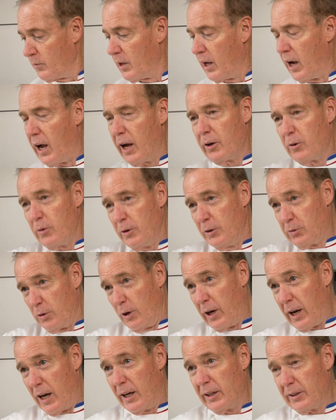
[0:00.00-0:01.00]
I'm going to
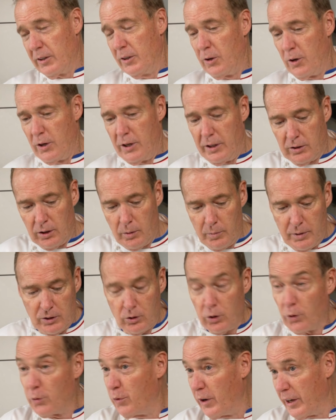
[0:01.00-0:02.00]
add a little bit
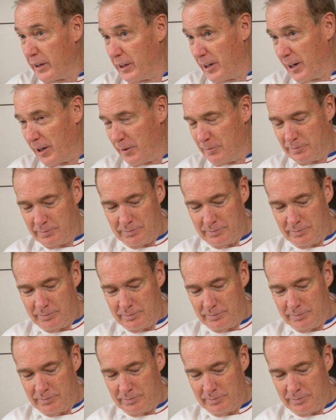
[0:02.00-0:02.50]
of vanilla.